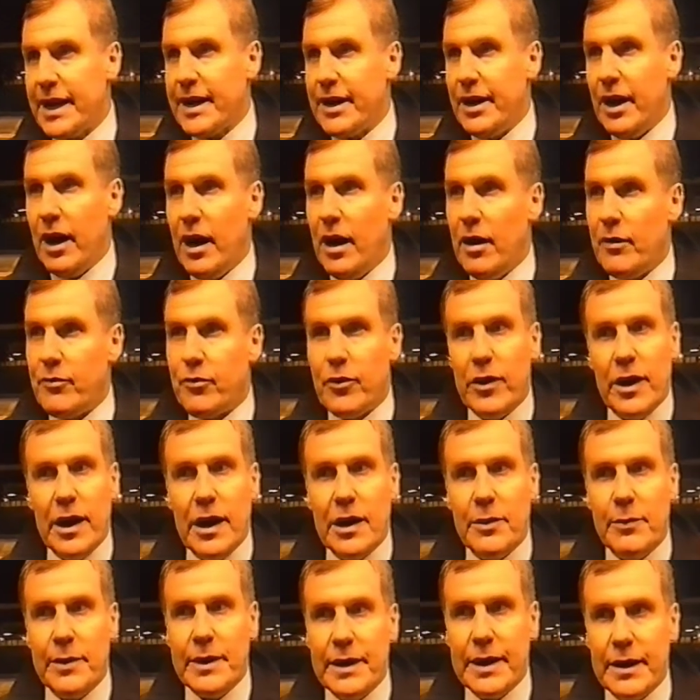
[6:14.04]
half,
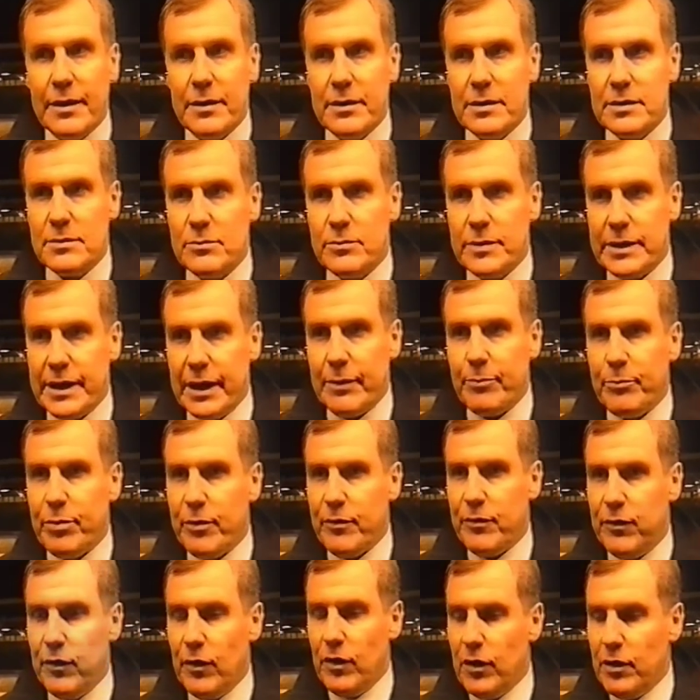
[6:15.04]
really, we didn't didn't
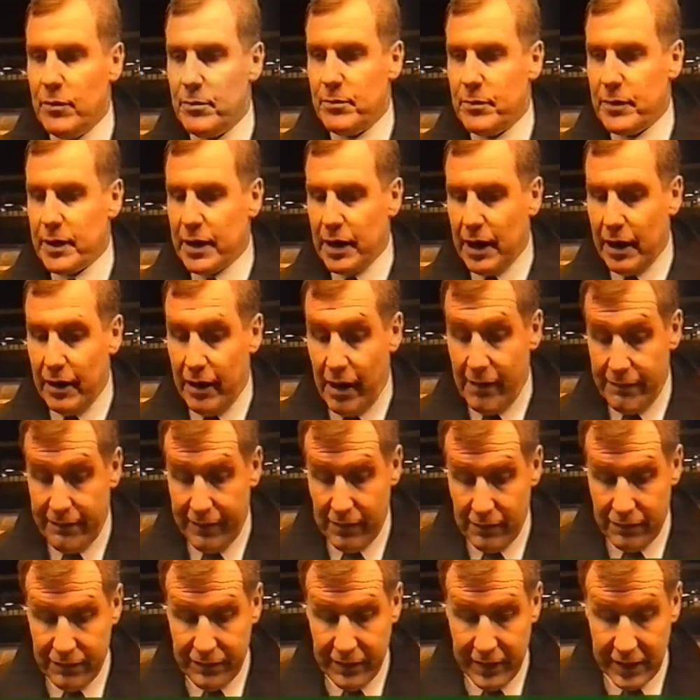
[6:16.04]
perform. You know, I
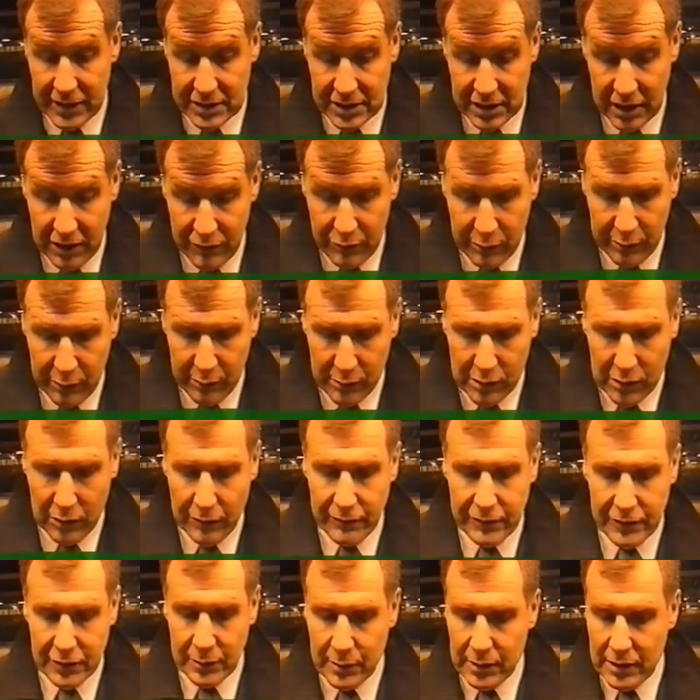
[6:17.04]
felt first half we were
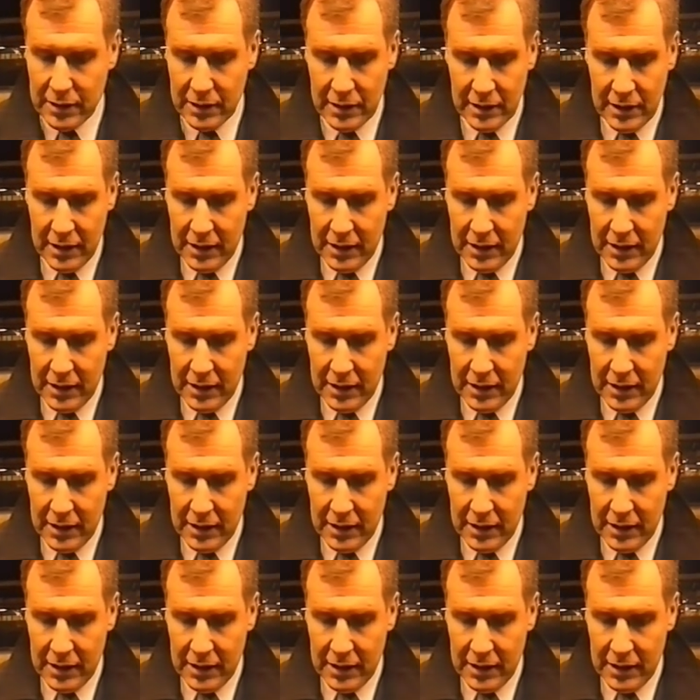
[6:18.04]
comfortable.